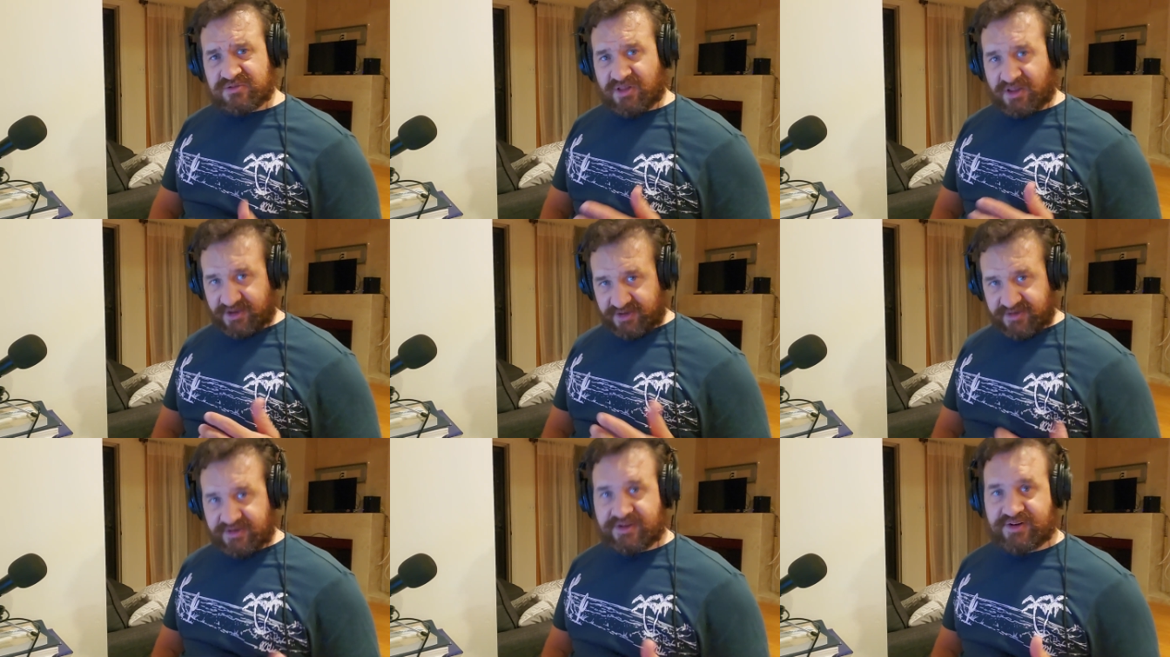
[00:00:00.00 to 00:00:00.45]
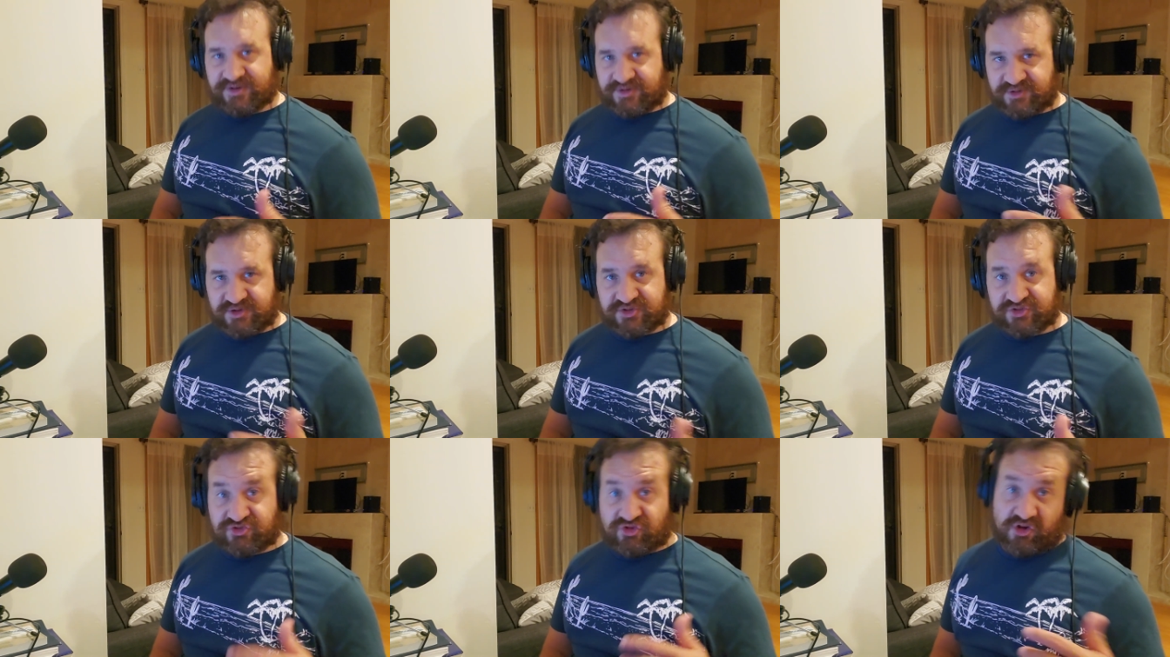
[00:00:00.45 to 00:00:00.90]
Like, a
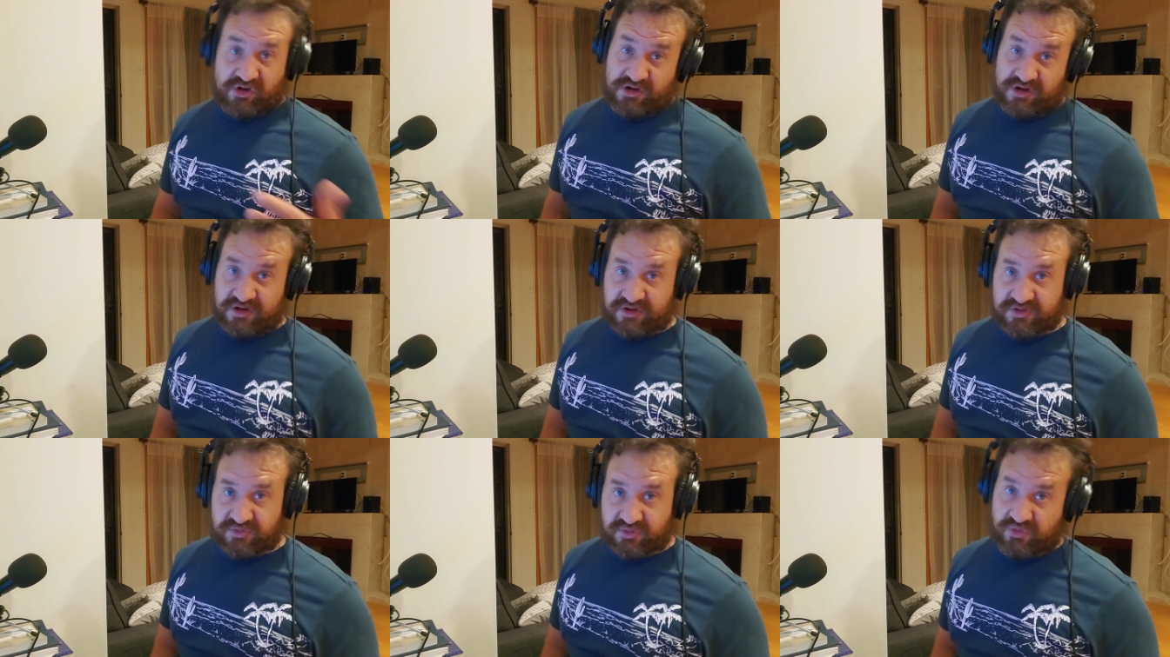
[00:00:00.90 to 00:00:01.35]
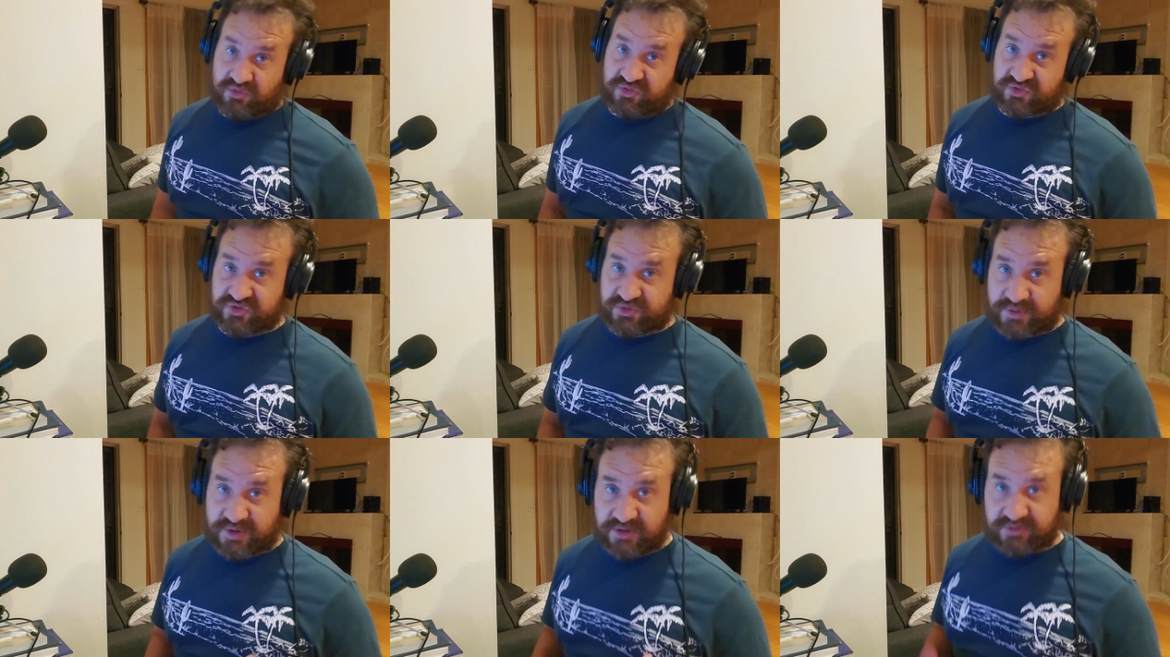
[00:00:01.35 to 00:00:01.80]
dog
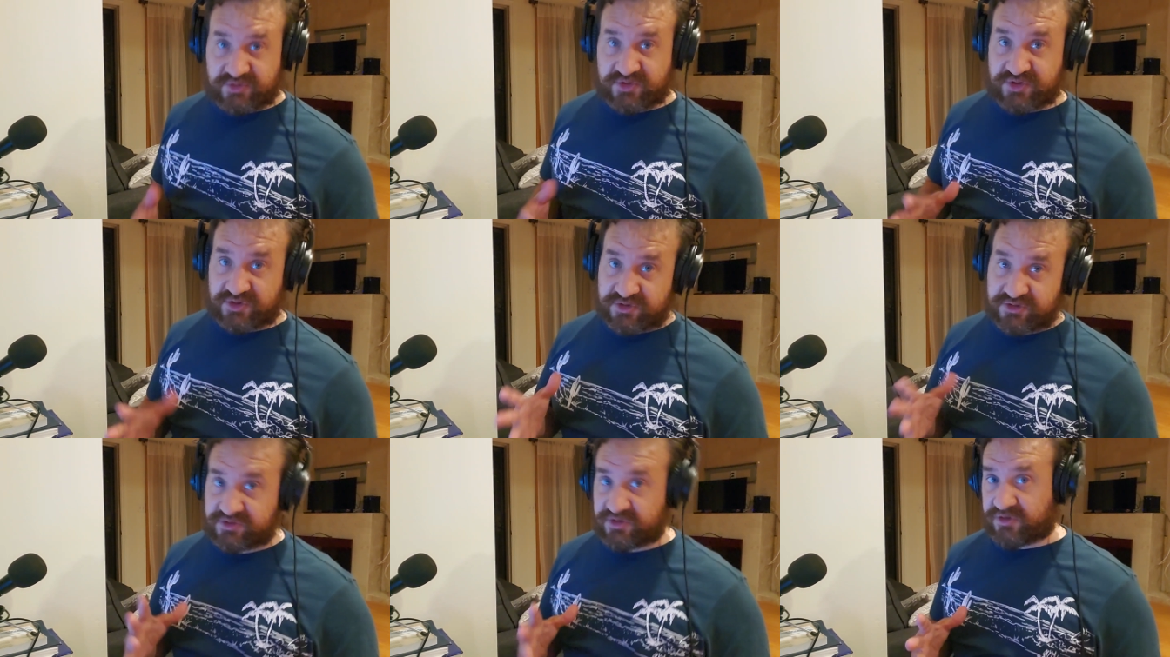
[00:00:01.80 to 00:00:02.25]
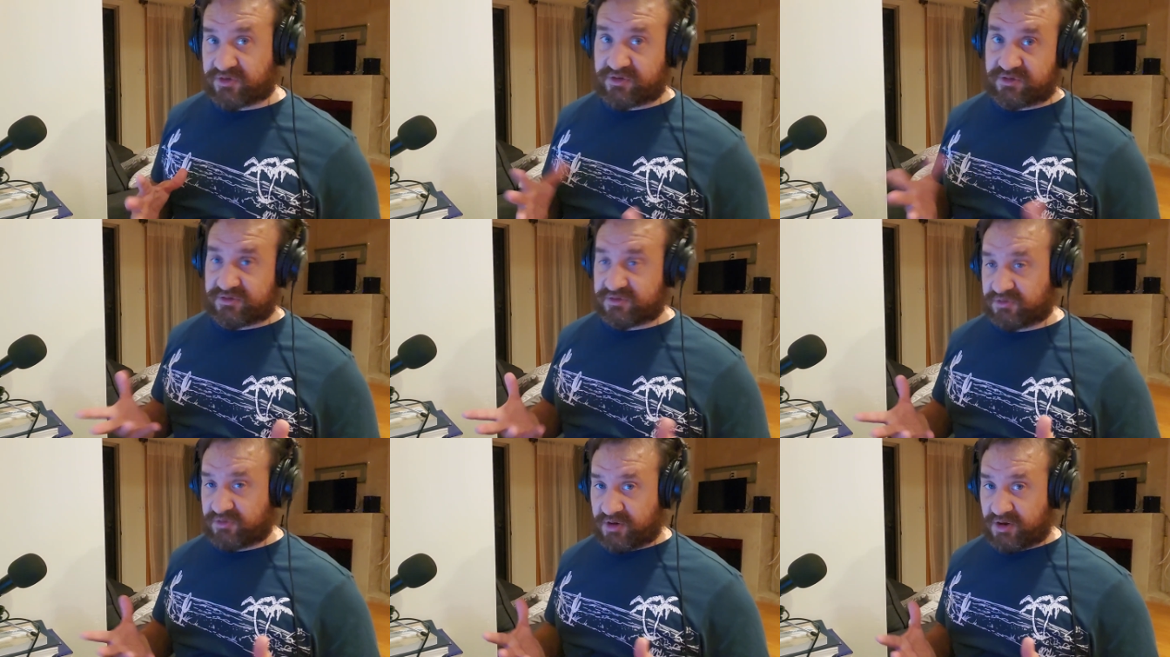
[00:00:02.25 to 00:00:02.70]
rolls around in the dirt
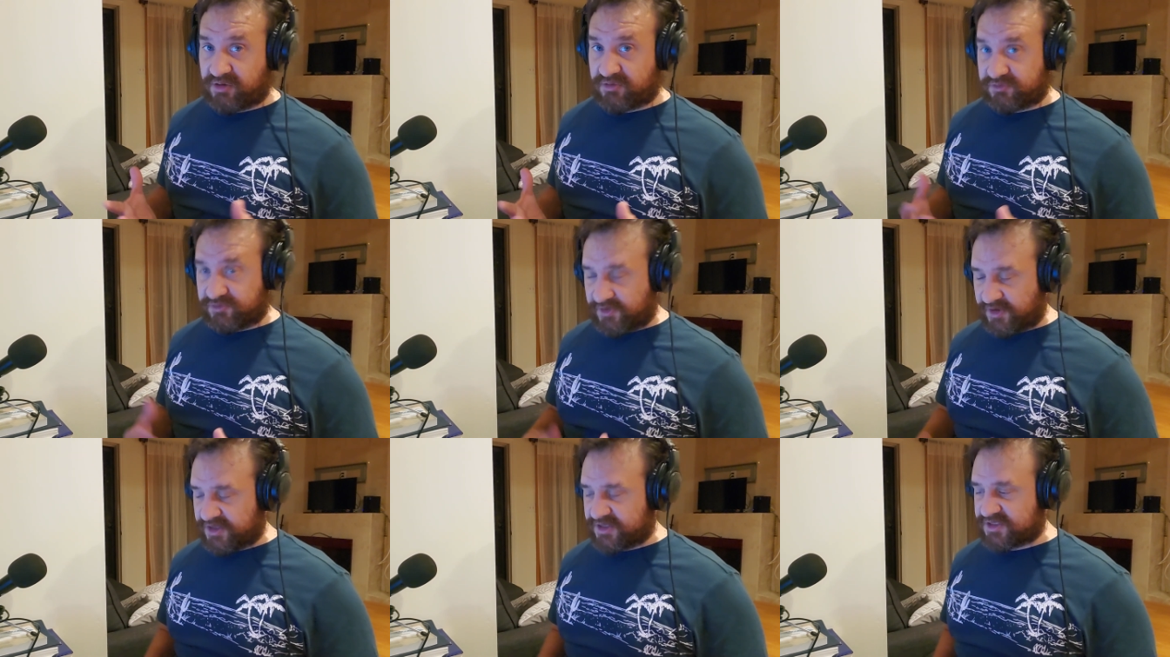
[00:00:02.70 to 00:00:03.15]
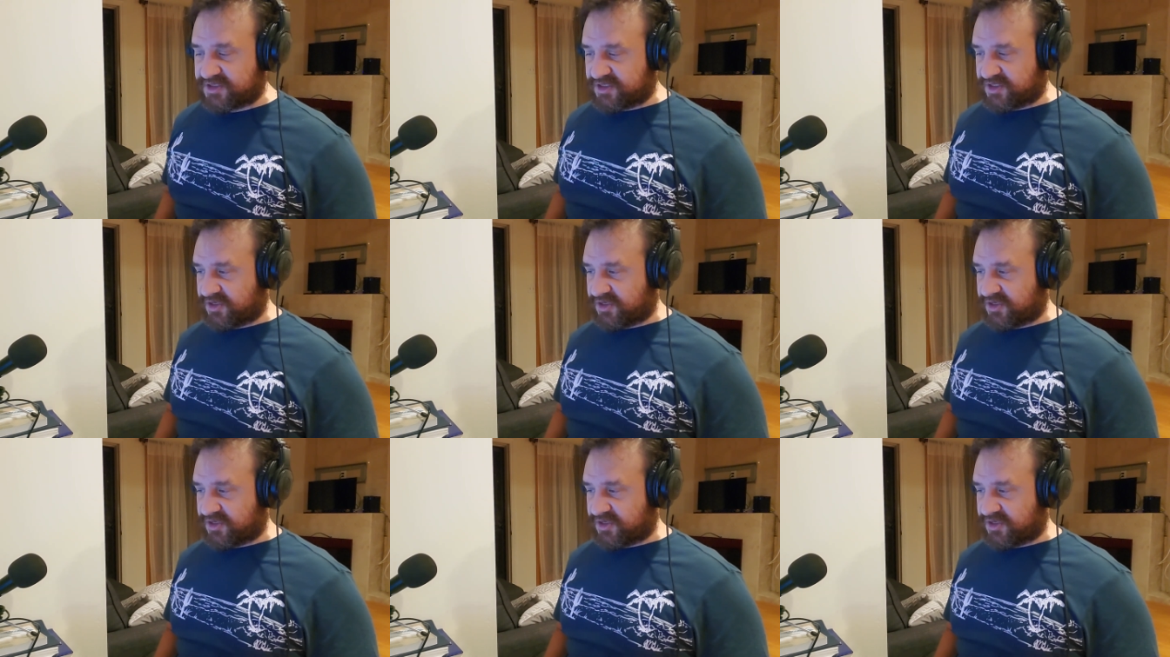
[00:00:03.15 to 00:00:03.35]
and ground fights.